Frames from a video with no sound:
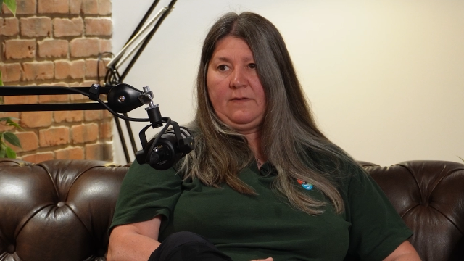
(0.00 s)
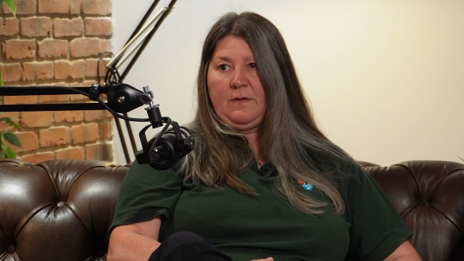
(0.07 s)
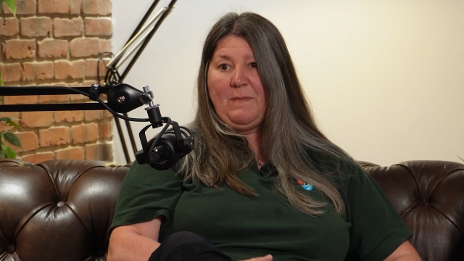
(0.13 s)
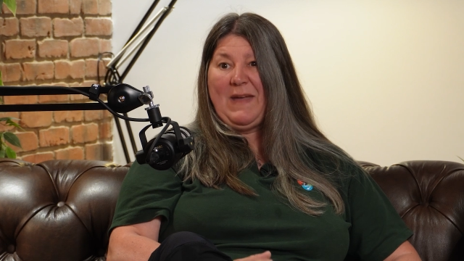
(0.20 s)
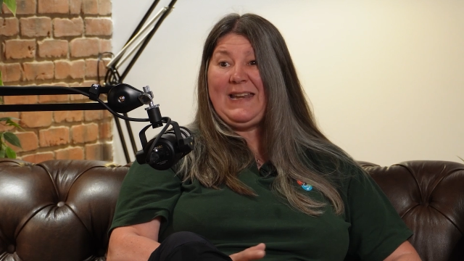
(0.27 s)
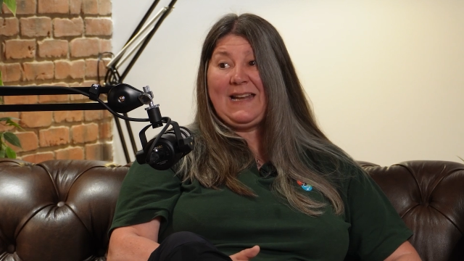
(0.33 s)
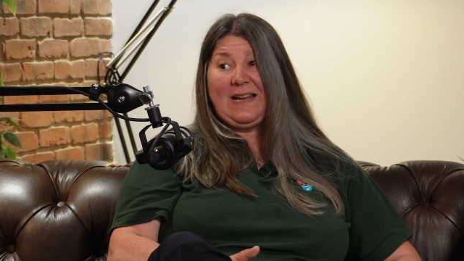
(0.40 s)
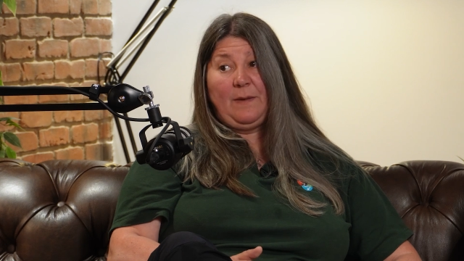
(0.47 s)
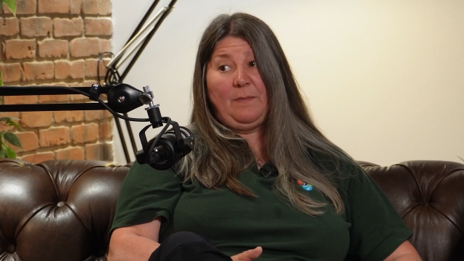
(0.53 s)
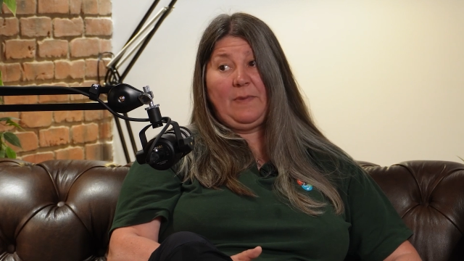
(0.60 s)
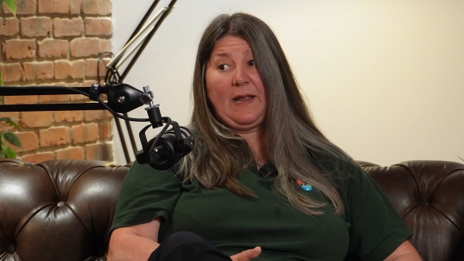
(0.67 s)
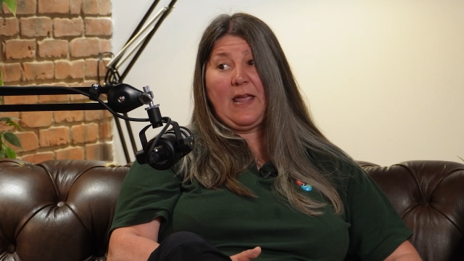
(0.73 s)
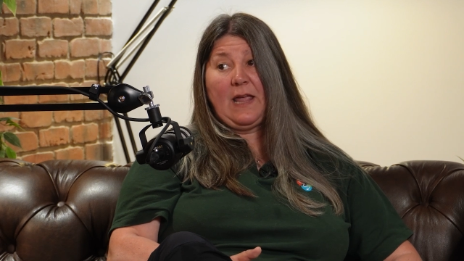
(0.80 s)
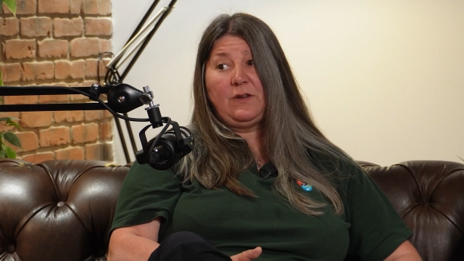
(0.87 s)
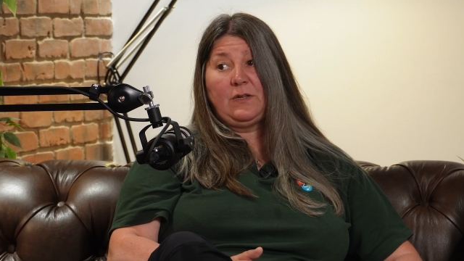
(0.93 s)
the medical
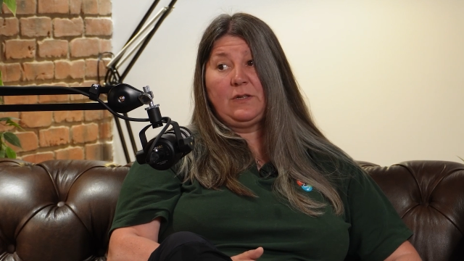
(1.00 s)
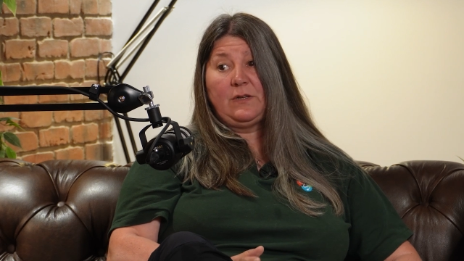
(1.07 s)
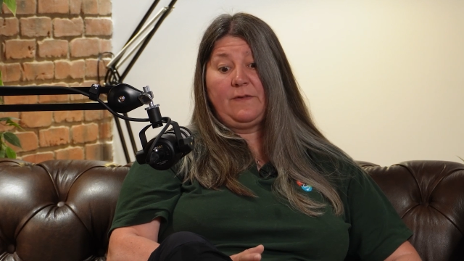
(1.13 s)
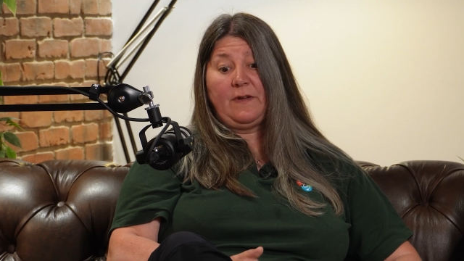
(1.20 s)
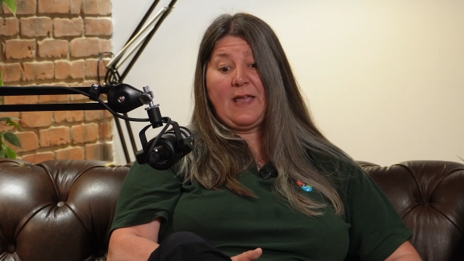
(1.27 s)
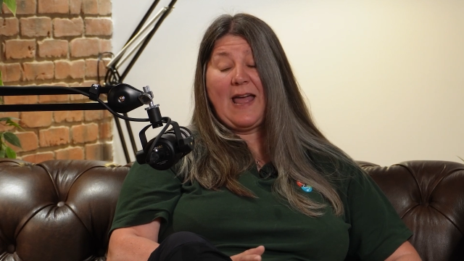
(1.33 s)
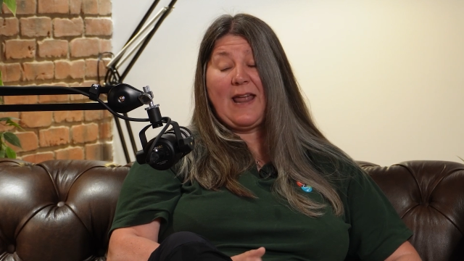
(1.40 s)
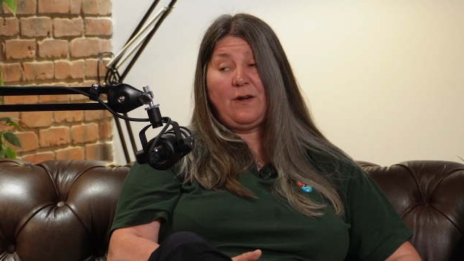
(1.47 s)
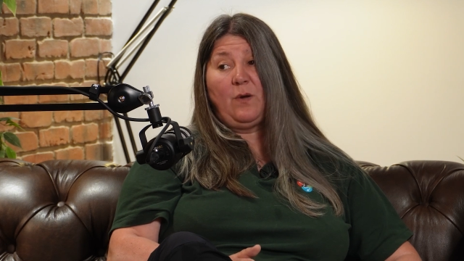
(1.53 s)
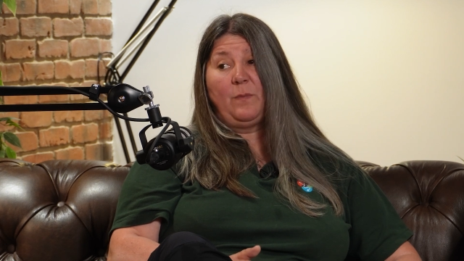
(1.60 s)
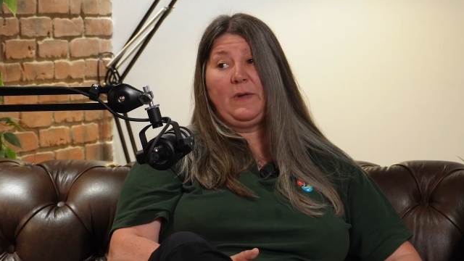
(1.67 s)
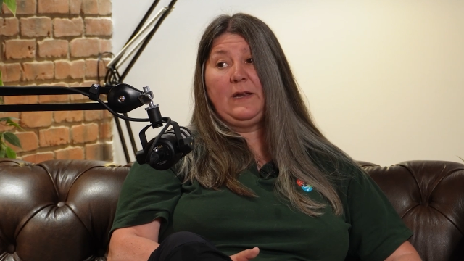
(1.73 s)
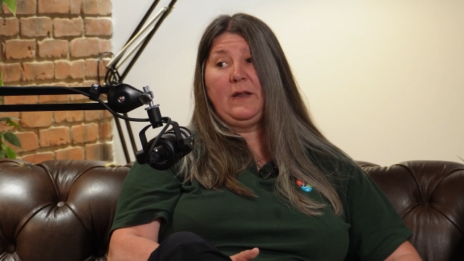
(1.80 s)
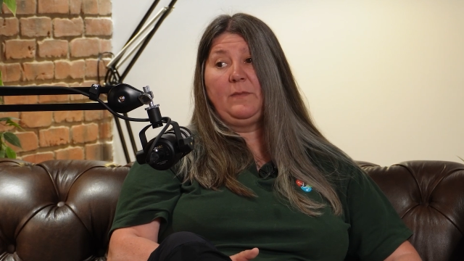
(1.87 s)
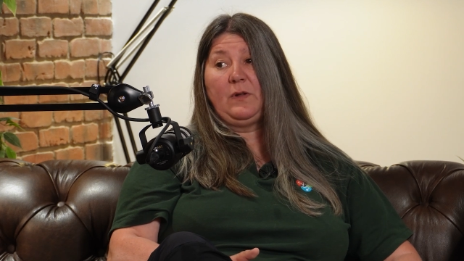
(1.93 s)
implications of a cat not
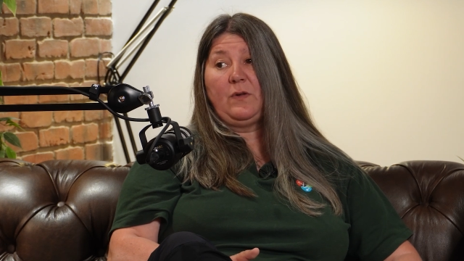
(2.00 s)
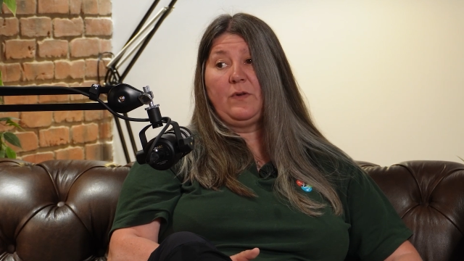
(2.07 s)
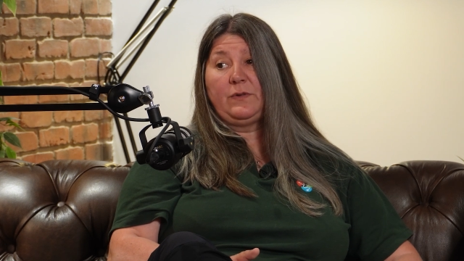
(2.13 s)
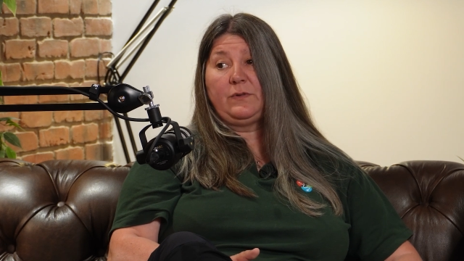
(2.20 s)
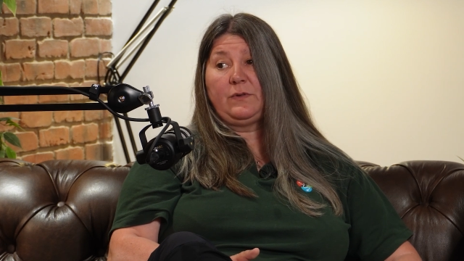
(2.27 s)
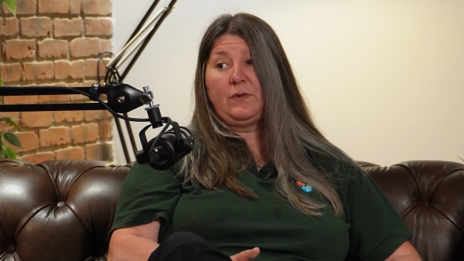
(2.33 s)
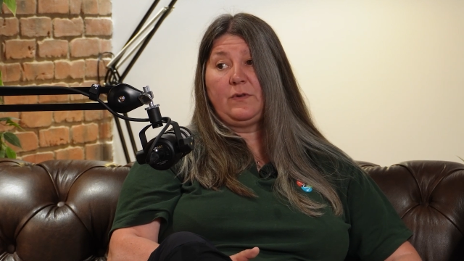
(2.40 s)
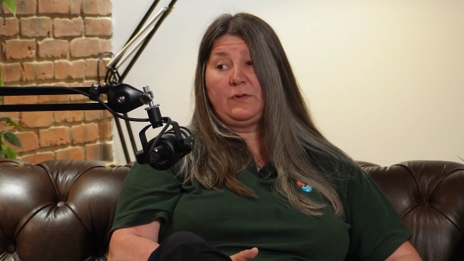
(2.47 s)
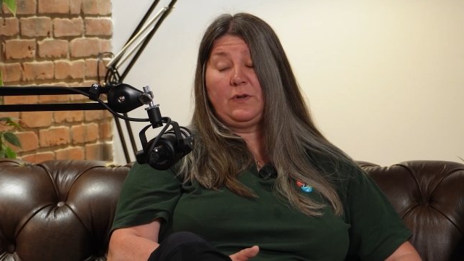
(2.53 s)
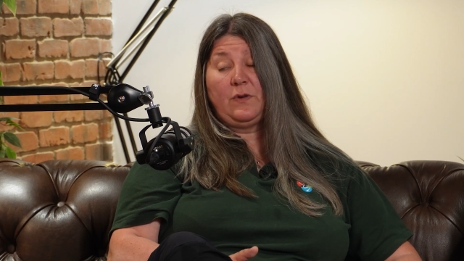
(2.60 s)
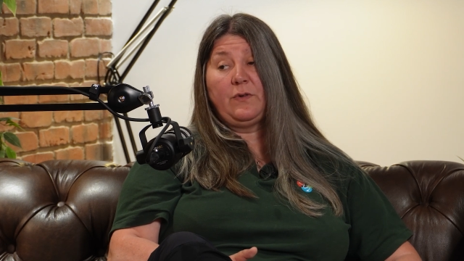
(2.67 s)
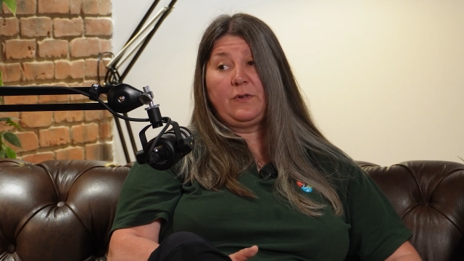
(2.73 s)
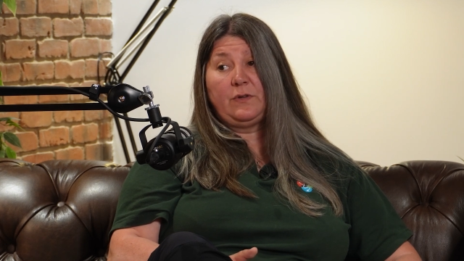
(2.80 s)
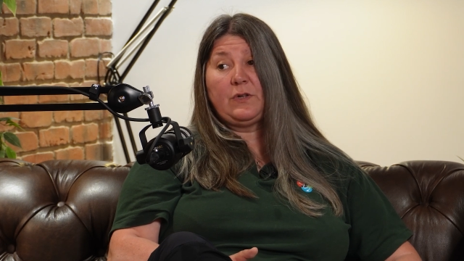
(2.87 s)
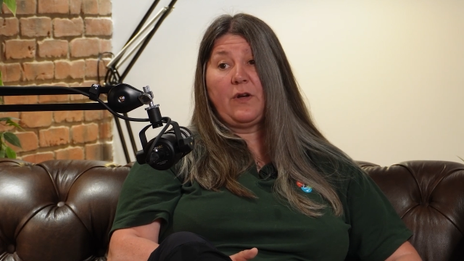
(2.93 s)
being able to go
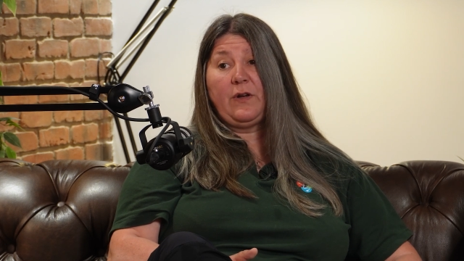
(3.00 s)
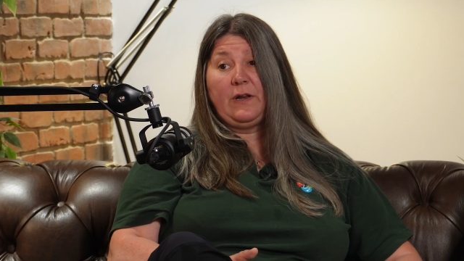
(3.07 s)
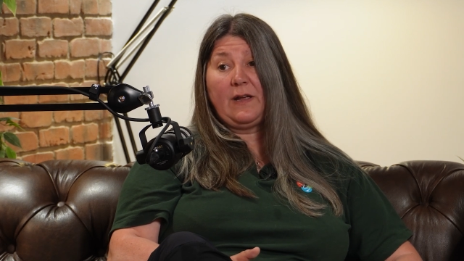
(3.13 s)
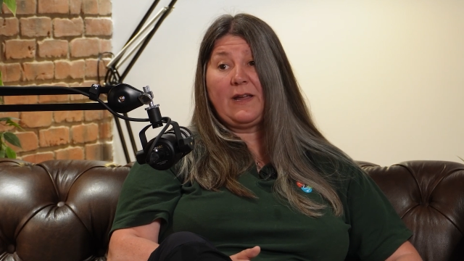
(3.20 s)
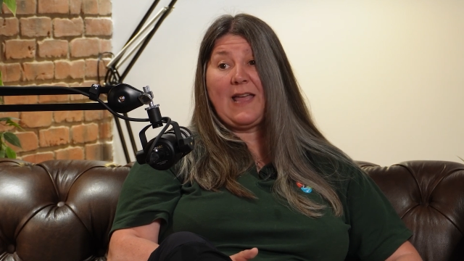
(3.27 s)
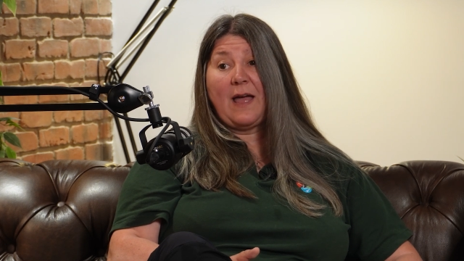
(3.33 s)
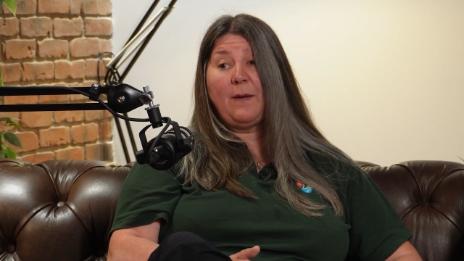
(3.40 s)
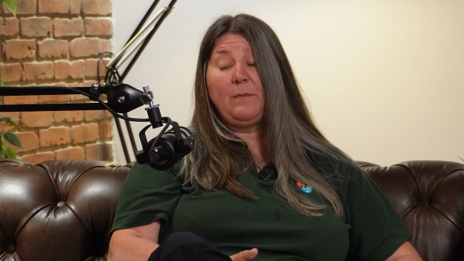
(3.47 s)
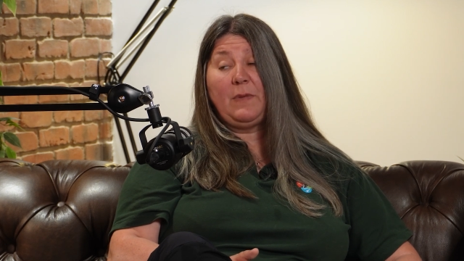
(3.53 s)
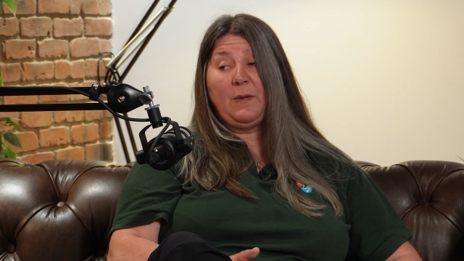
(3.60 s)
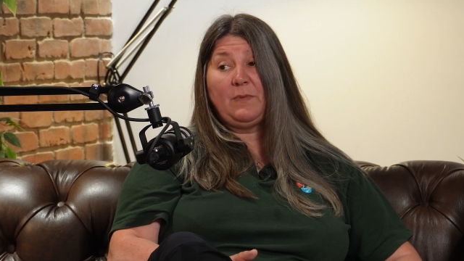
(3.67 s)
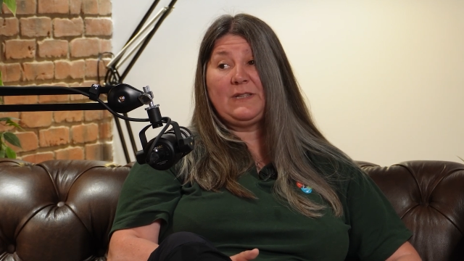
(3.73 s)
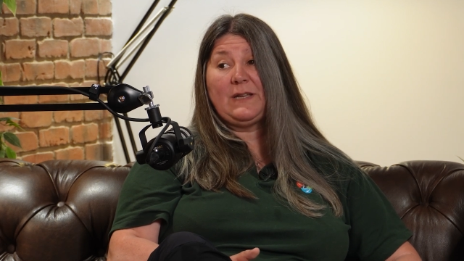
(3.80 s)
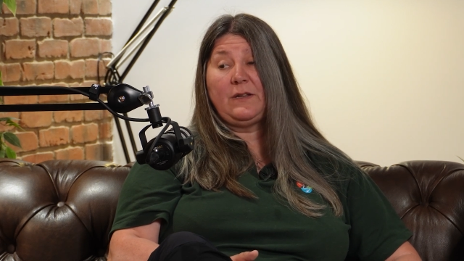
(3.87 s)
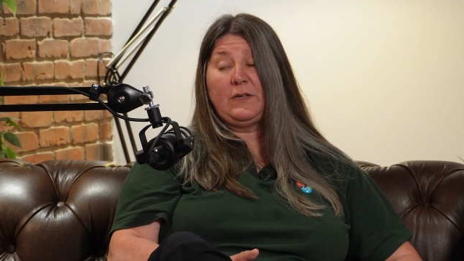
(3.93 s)
to the toilet can be
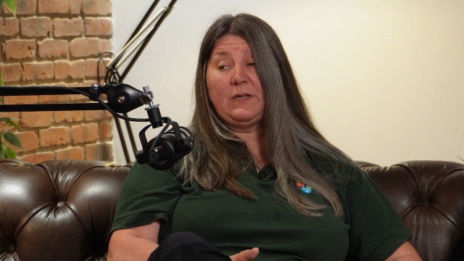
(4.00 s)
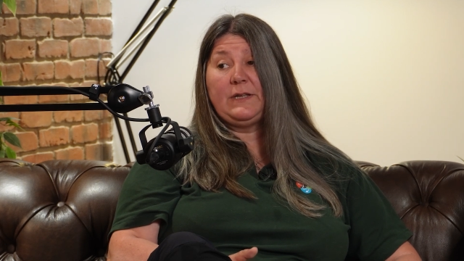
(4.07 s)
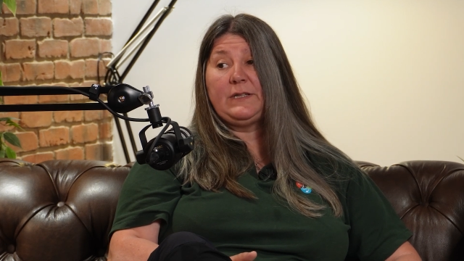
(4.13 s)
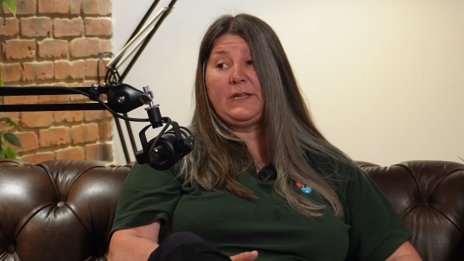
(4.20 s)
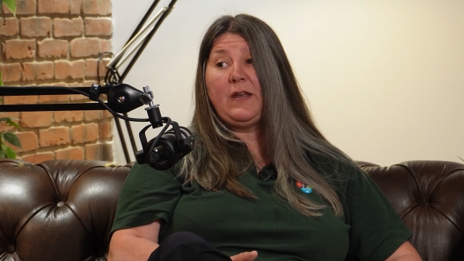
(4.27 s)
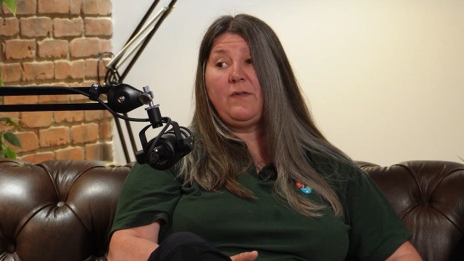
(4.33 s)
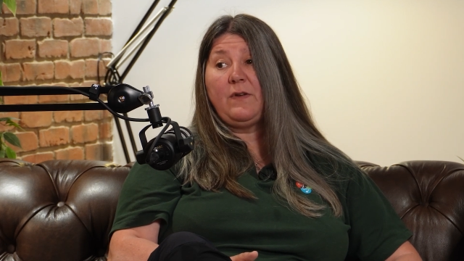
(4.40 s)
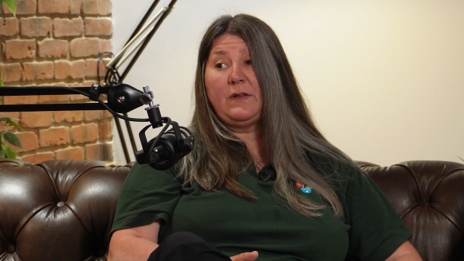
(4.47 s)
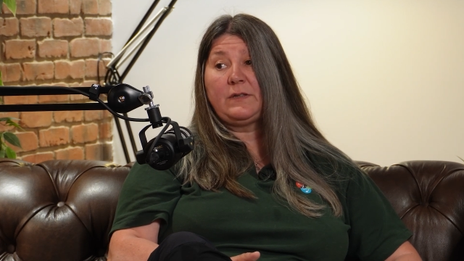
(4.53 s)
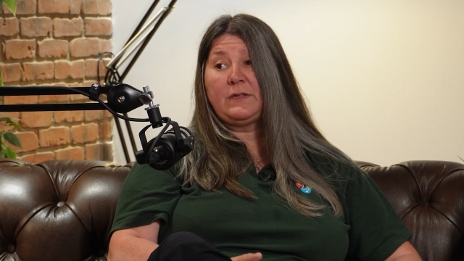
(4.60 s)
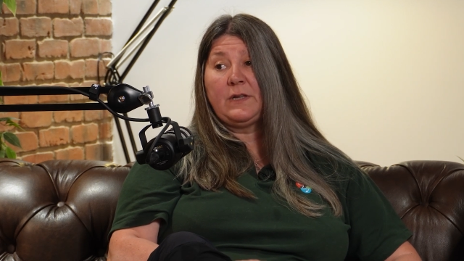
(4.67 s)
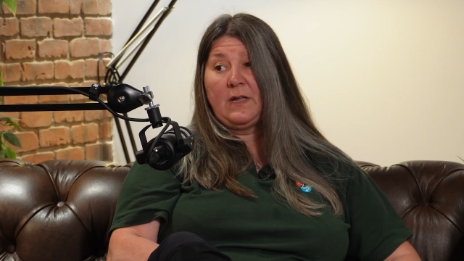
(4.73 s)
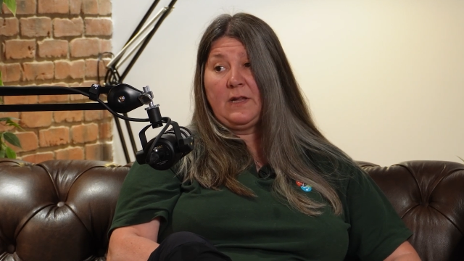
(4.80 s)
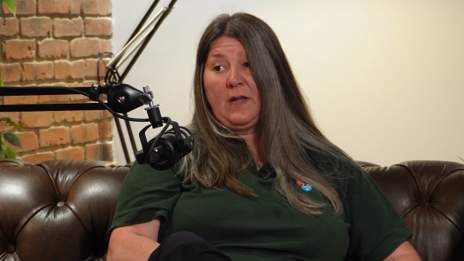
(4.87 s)
potentially serious.